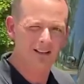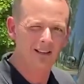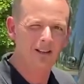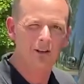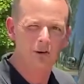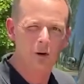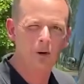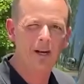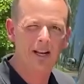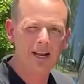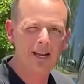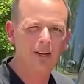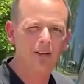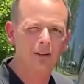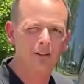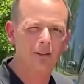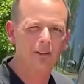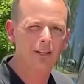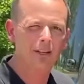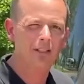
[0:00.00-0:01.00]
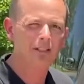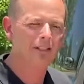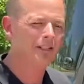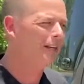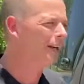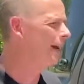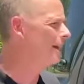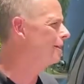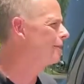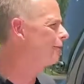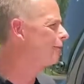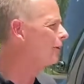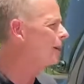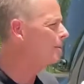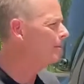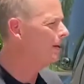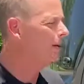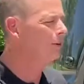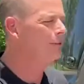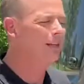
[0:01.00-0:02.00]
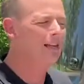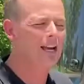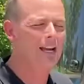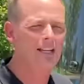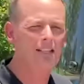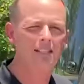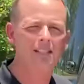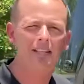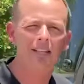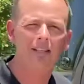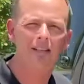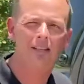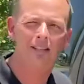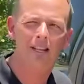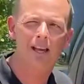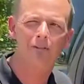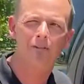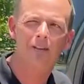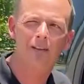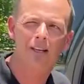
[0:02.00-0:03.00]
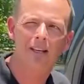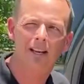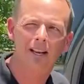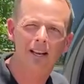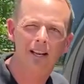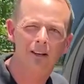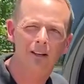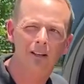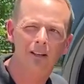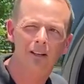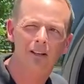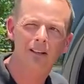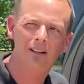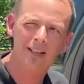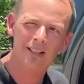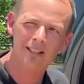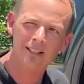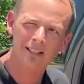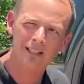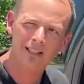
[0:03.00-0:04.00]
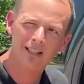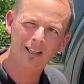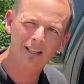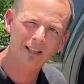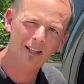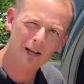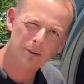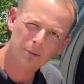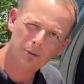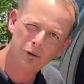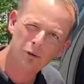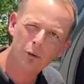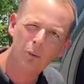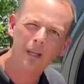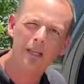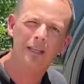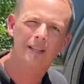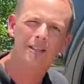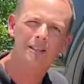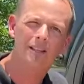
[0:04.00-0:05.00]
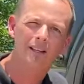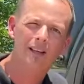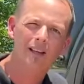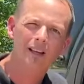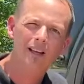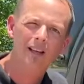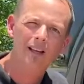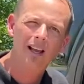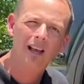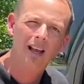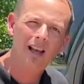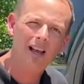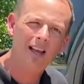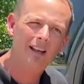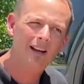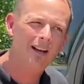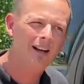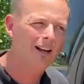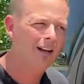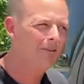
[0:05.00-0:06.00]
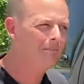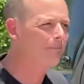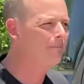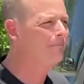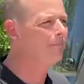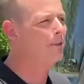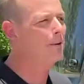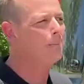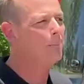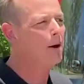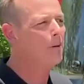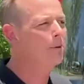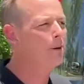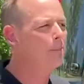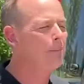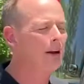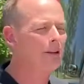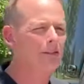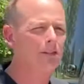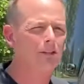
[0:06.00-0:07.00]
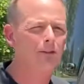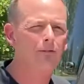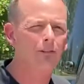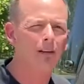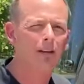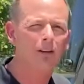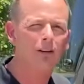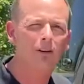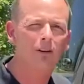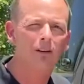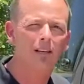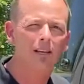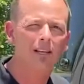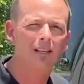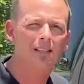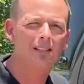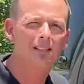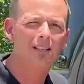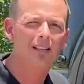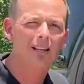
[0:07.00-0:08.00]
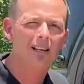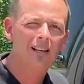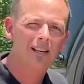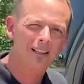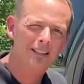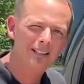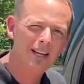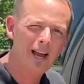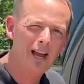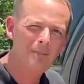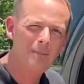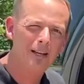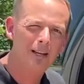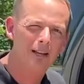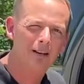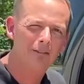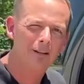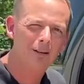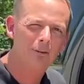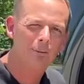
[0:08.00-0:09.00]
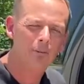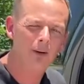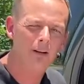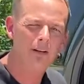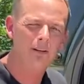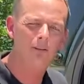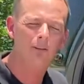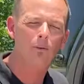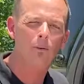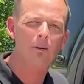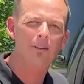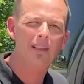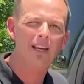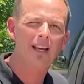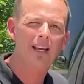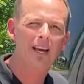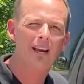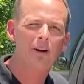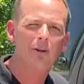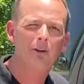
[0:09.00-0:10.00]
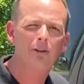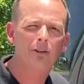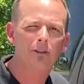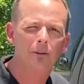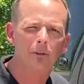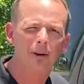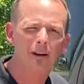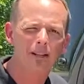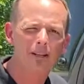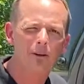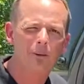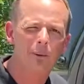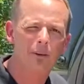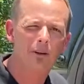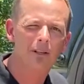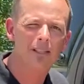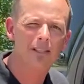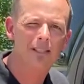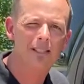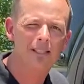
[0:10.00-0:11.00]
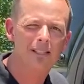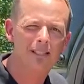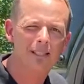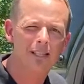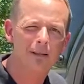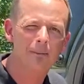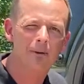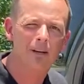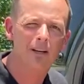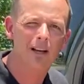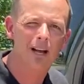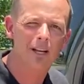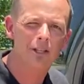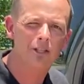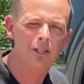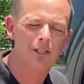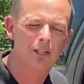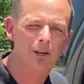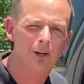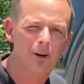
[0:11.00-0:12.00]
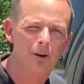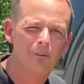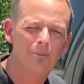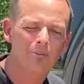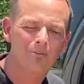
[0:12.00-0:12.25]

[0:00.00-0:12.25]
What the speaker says: could handle this, and the framing on the XD definitely could handle it. They just needed a couple tweaks. And the bummer about this vehicle is timing of it. When they got it ready to release at SEMA last year,